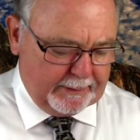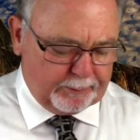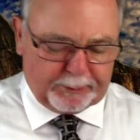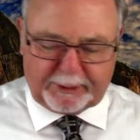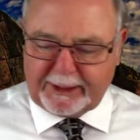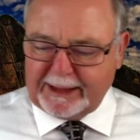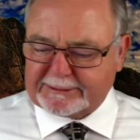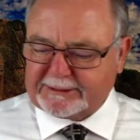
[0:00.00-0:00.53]

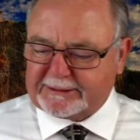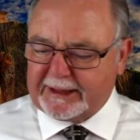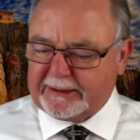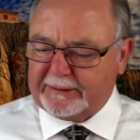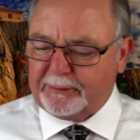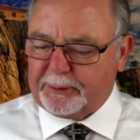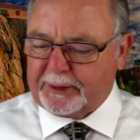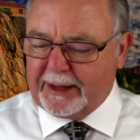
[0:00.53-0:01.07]
We're not
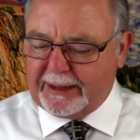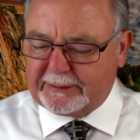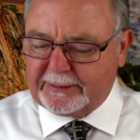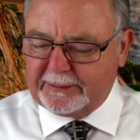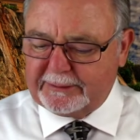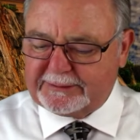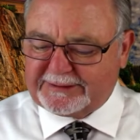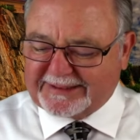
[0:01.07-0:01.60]

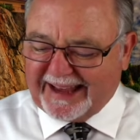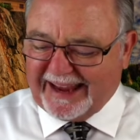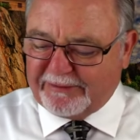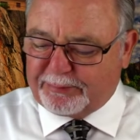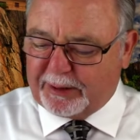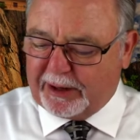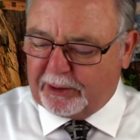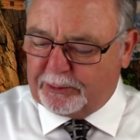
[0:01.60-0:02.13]

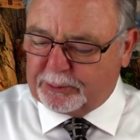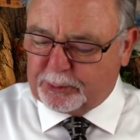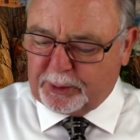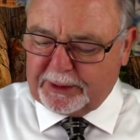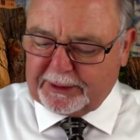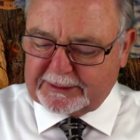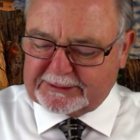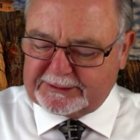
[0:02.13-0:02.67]
saved by our own
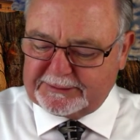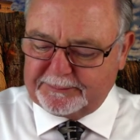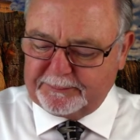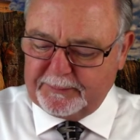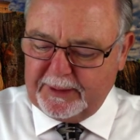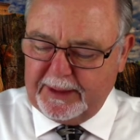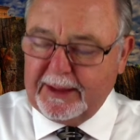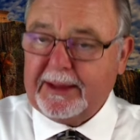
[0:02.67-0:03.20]
works.
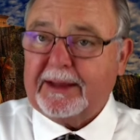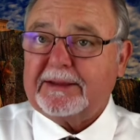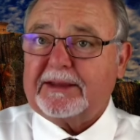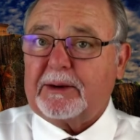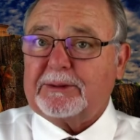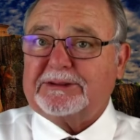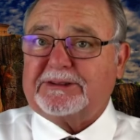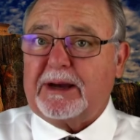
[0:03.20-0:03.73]

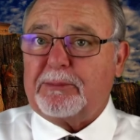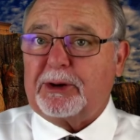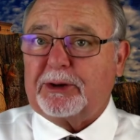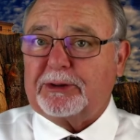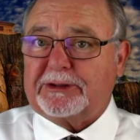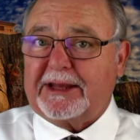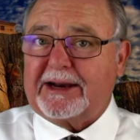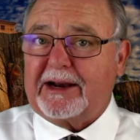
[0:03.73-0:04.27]
There was someone
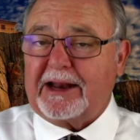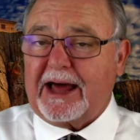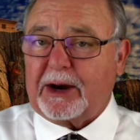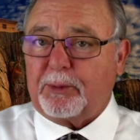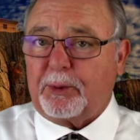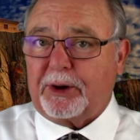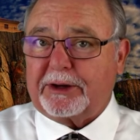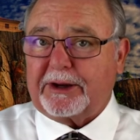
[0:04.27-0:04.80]
who did a lot
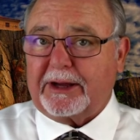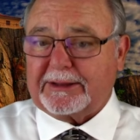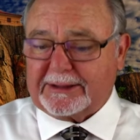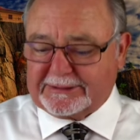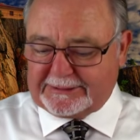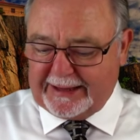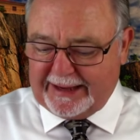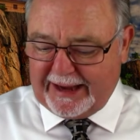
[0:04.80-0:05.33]
of work on
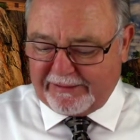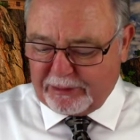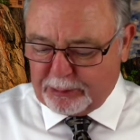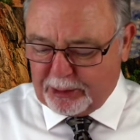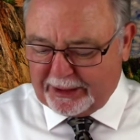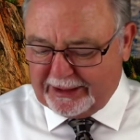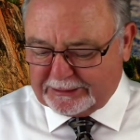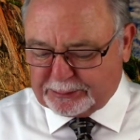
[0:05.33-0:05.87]
this day.
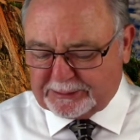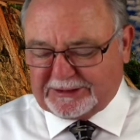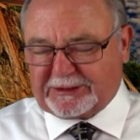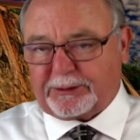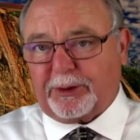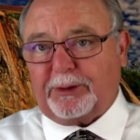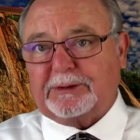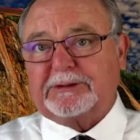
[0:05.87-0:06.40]
Everyone else was
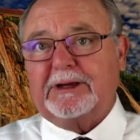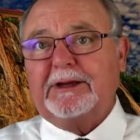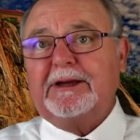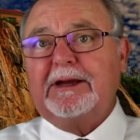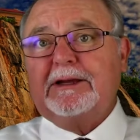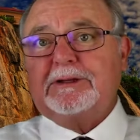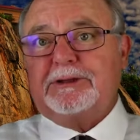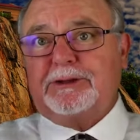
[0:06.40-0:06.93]
told,
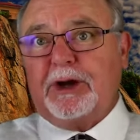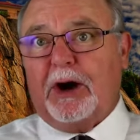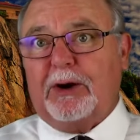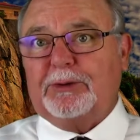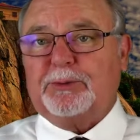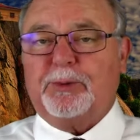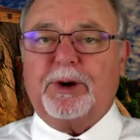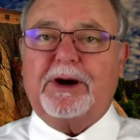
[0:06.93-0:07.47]

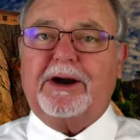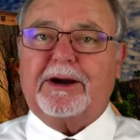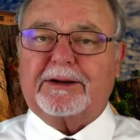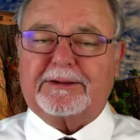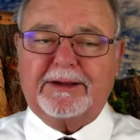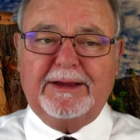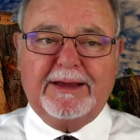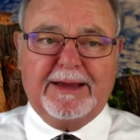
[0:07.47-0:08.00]
don't
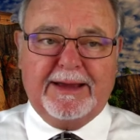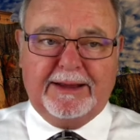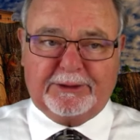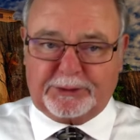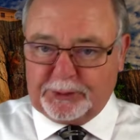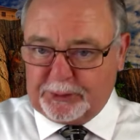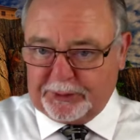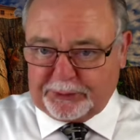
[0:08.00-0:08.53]
work.
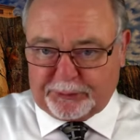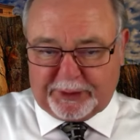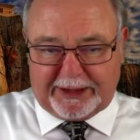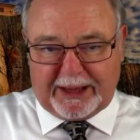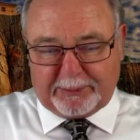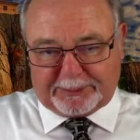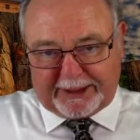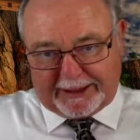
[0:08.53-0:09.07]
Two or three
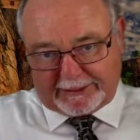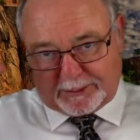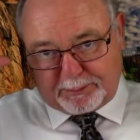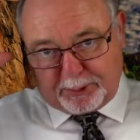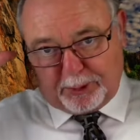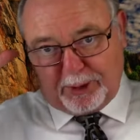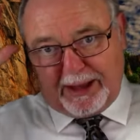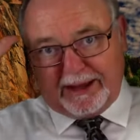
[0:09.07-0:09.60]
helped take the
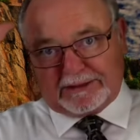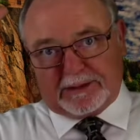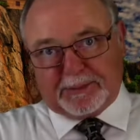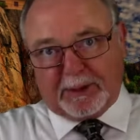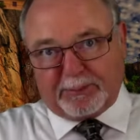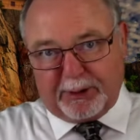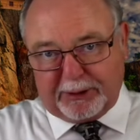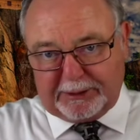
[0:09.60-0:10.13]
bull out to
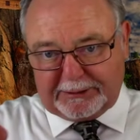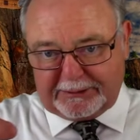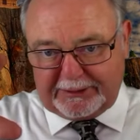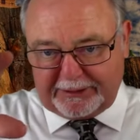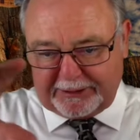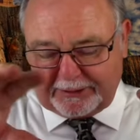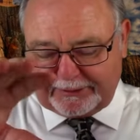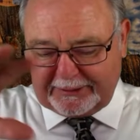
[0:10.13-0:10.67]
be burned,
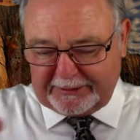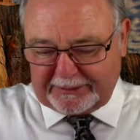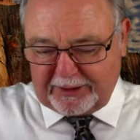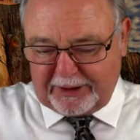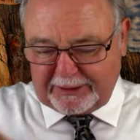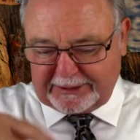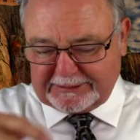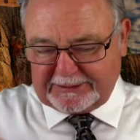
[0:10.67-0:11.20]
you know, the
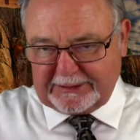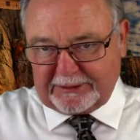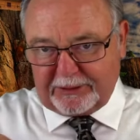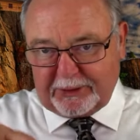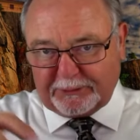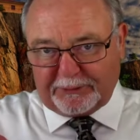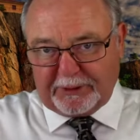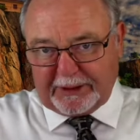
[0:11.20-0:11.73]
carcass and the
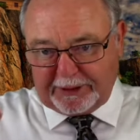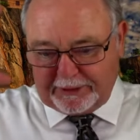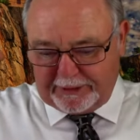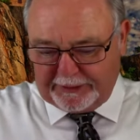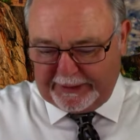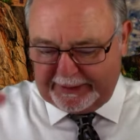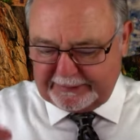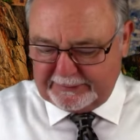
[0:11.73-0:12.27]
offal and all
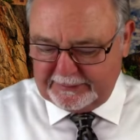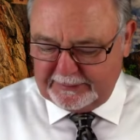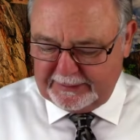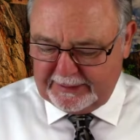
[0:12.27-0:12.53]
that.